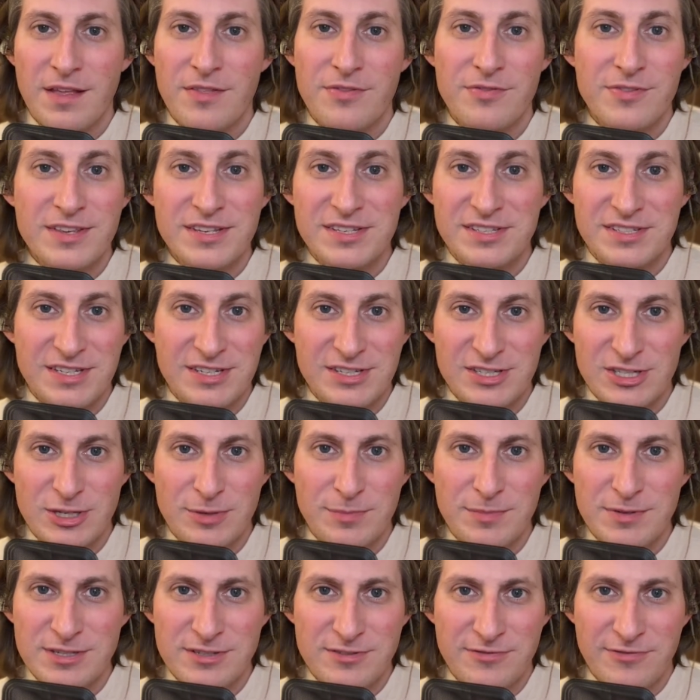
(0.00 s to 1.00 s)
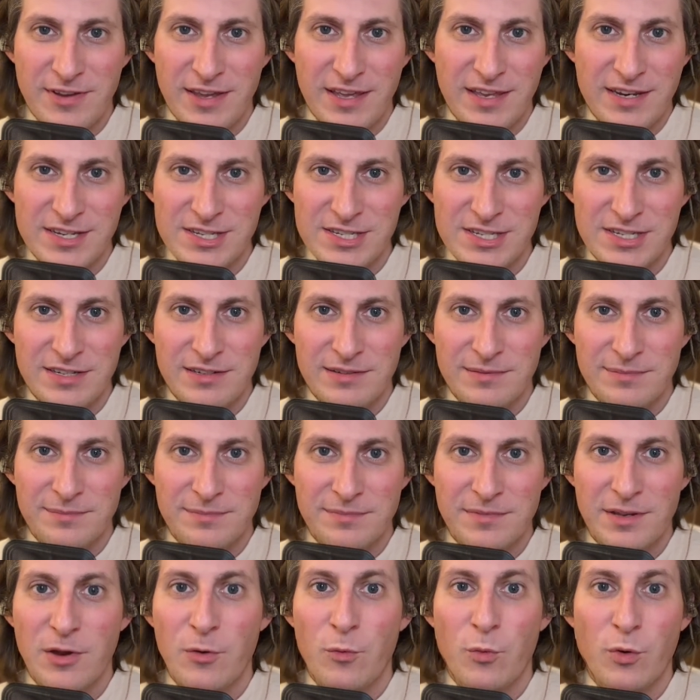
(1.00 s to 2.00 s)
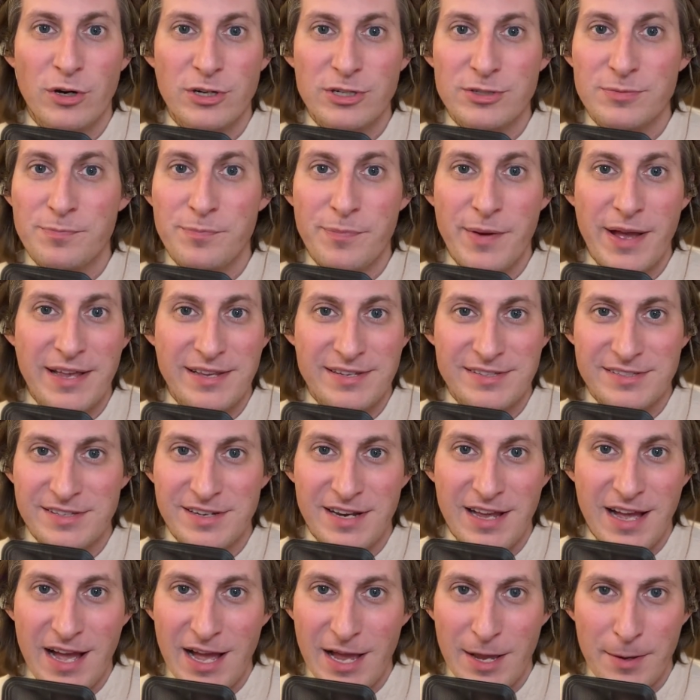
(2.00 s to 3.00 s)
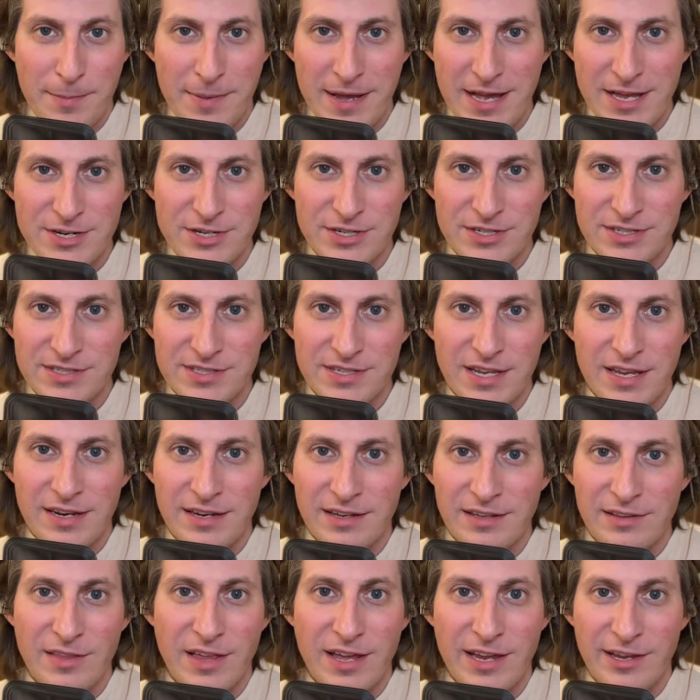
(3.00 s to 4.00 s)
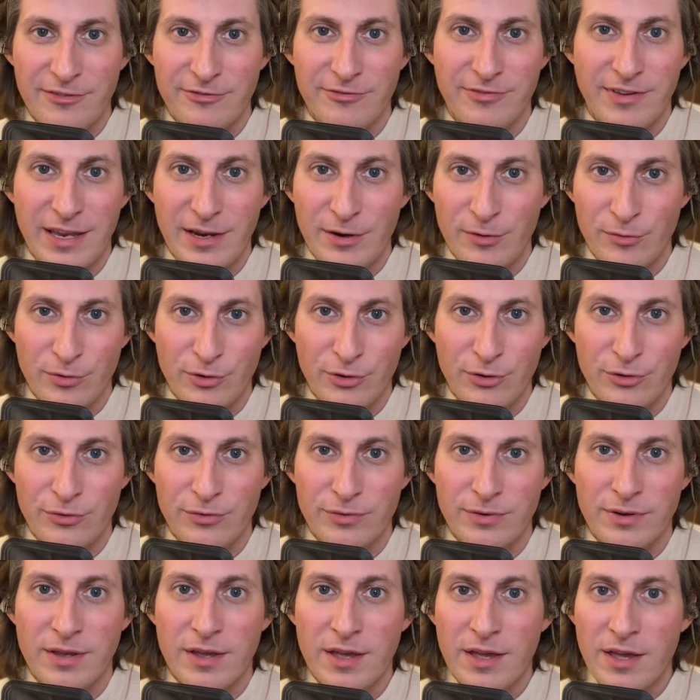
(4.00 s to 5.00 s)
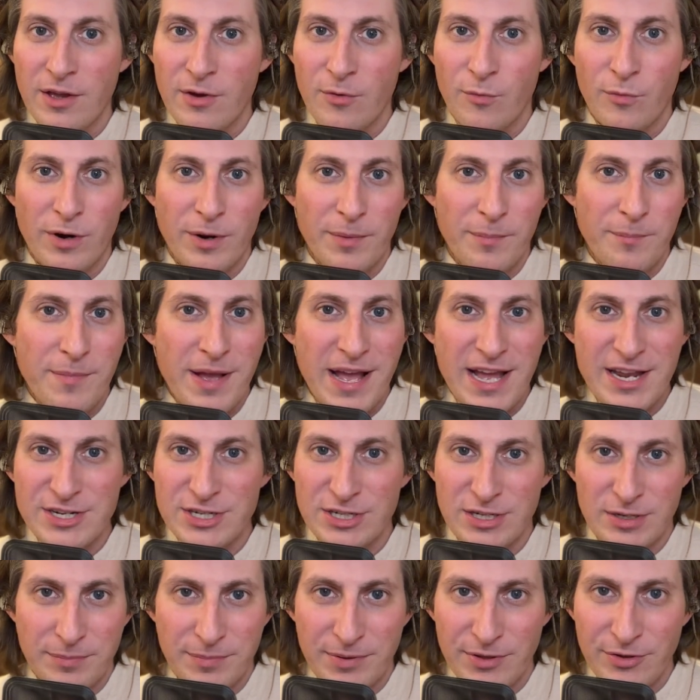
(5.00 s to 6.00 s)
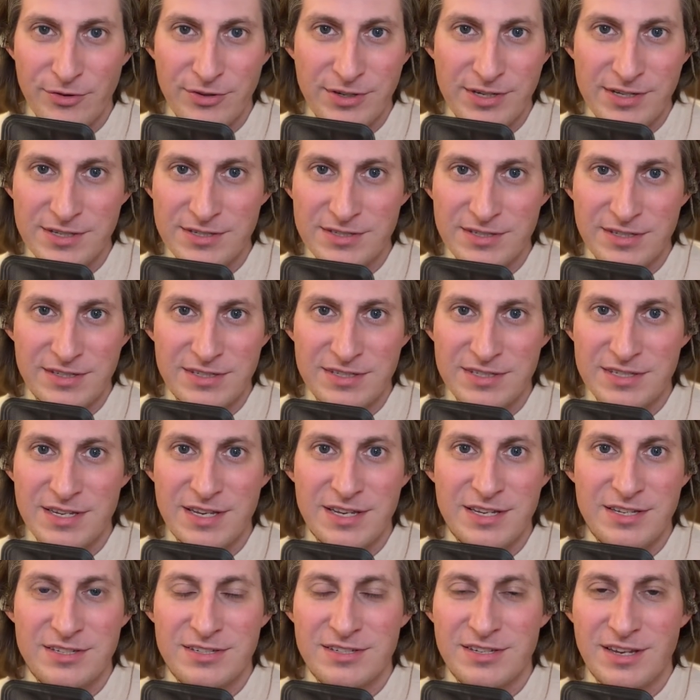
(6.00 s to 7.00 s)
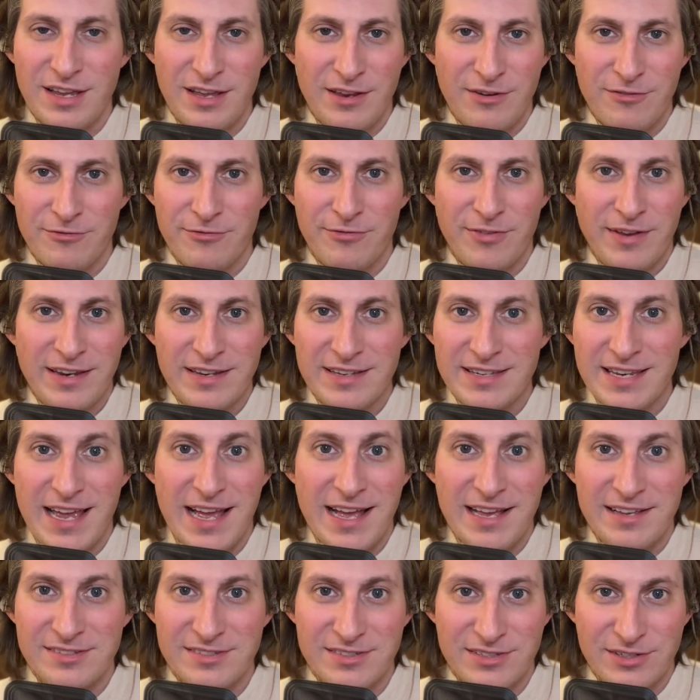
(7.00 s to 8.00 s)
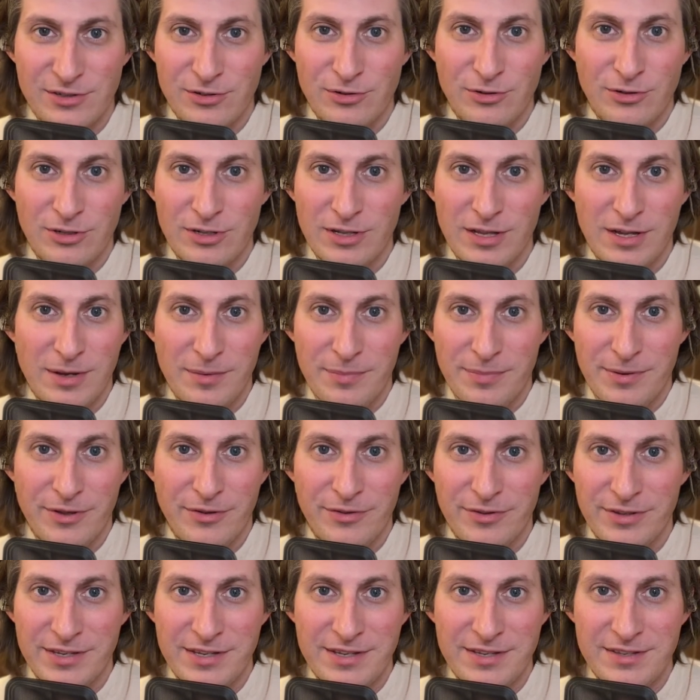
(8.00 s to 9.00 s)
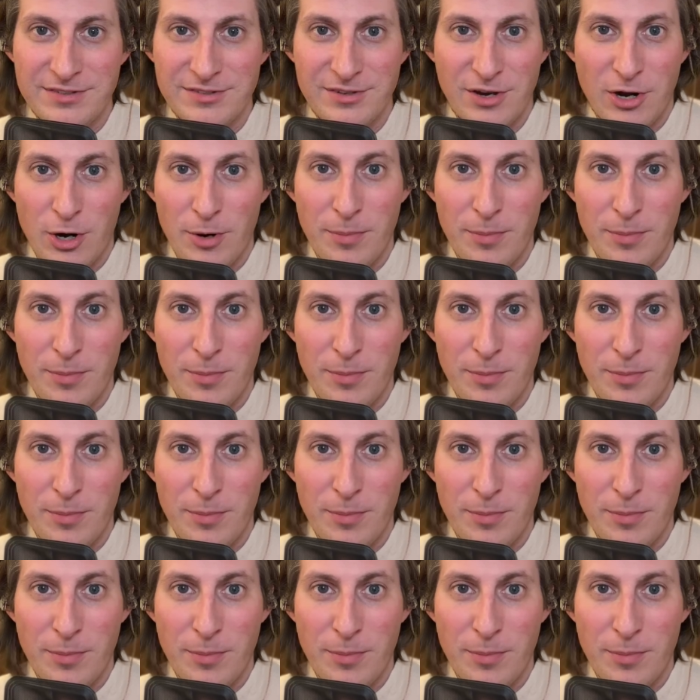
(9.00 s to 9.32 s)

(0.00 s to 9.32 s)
This system is fantasy. It works best in a high magic setting like Faerun, where magic abilities exist and fantastical abilities are